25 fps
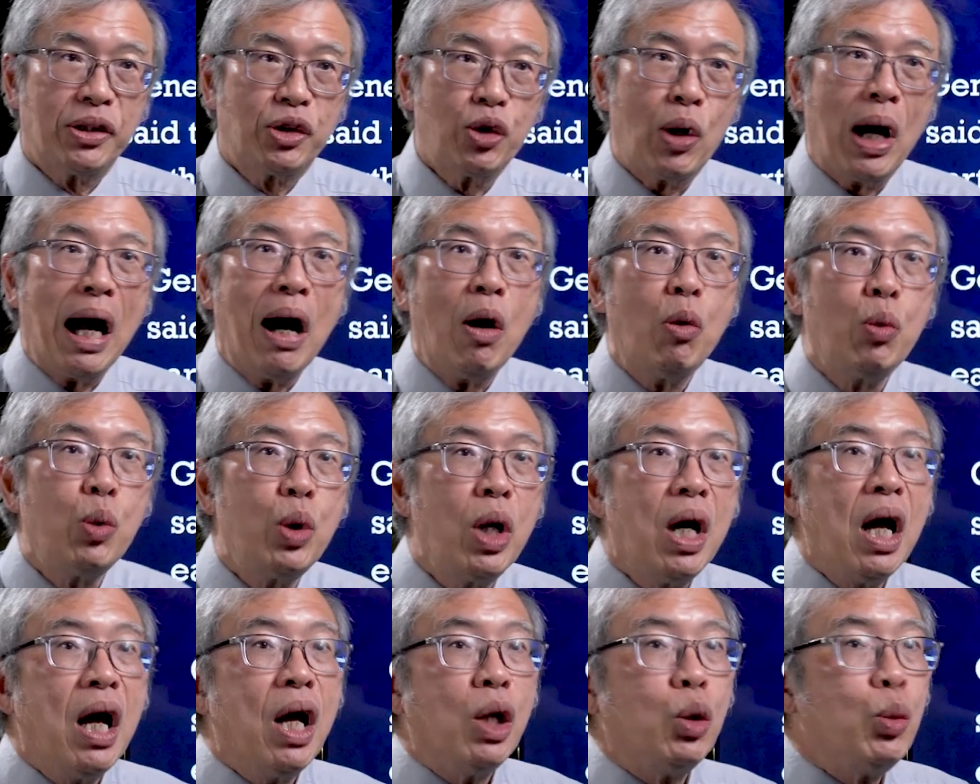So, how we,
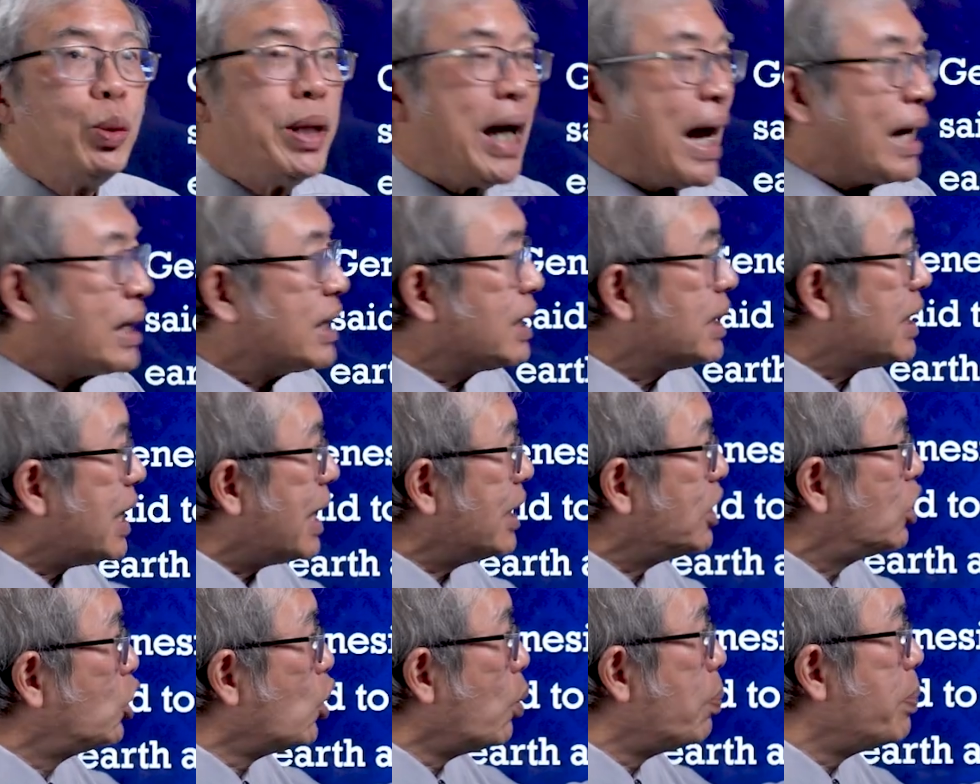we
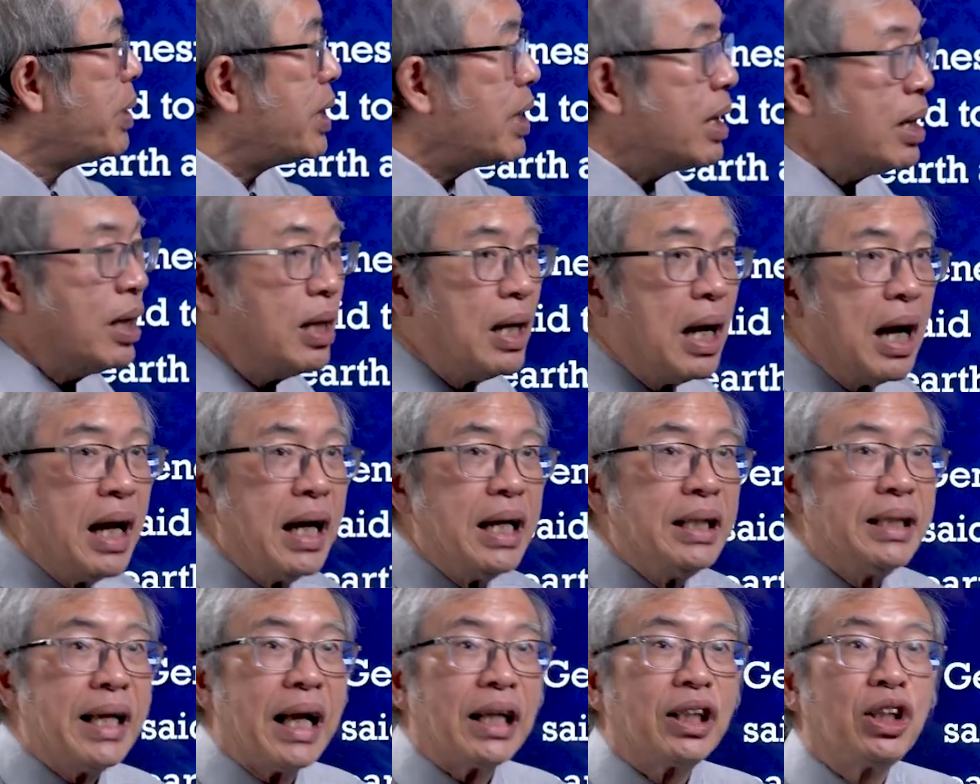exercise dominion
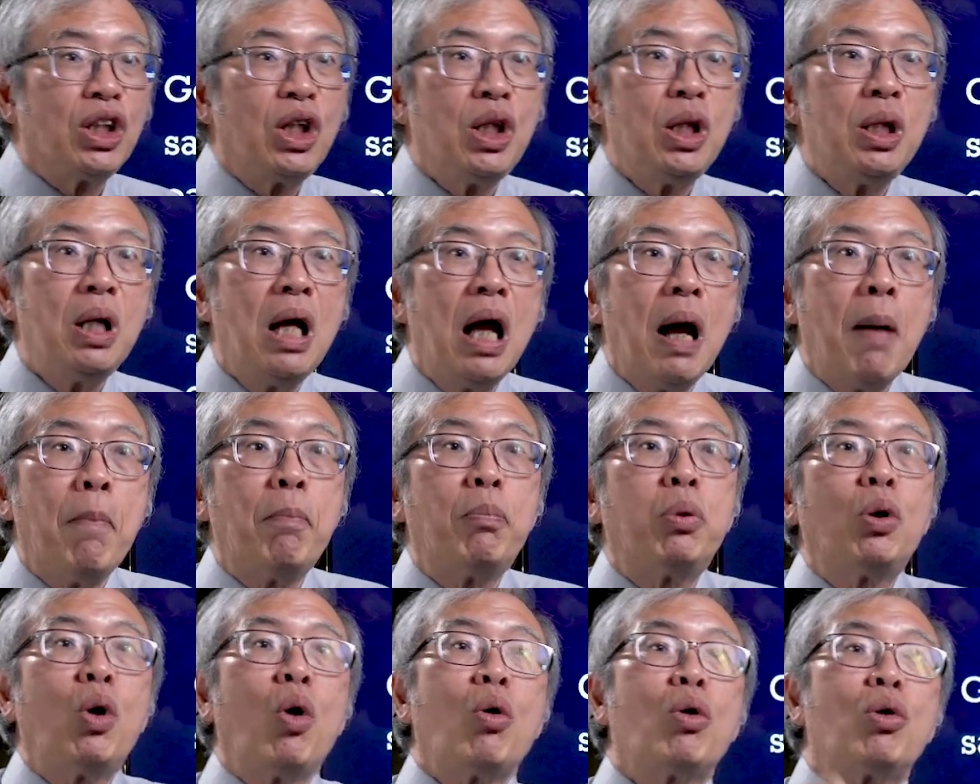is actually
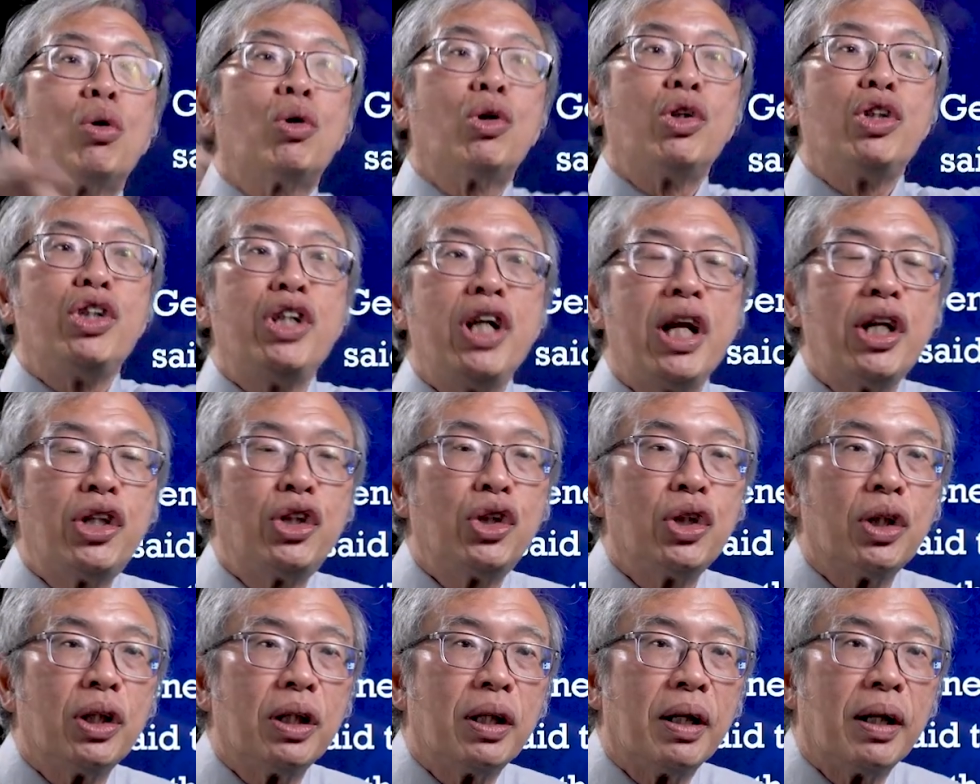
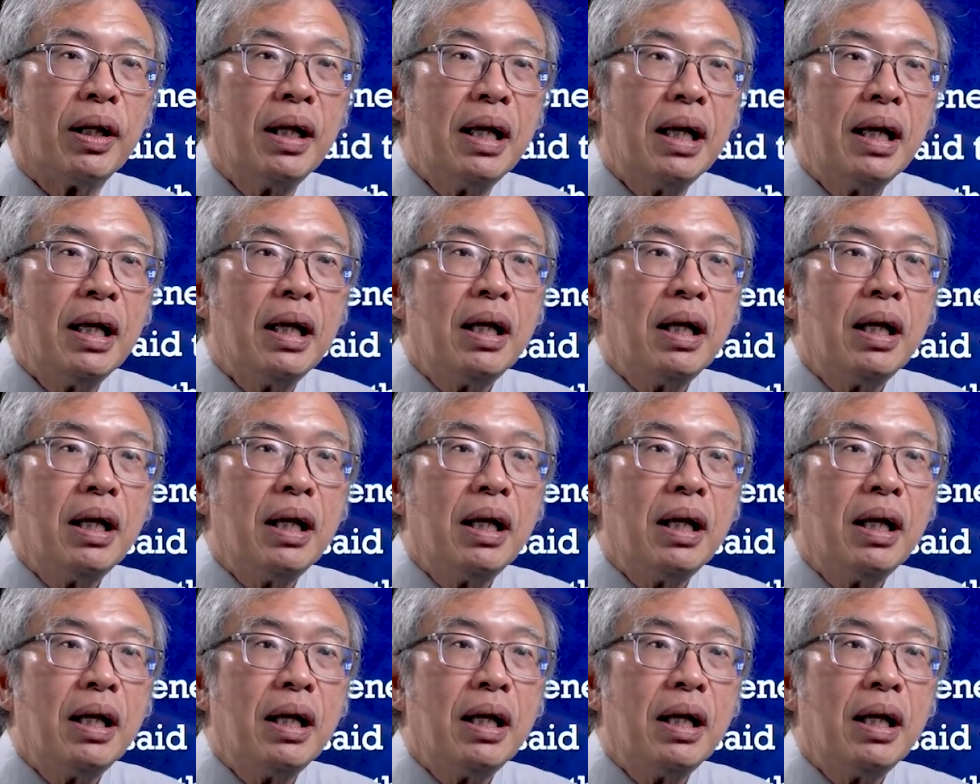procreation,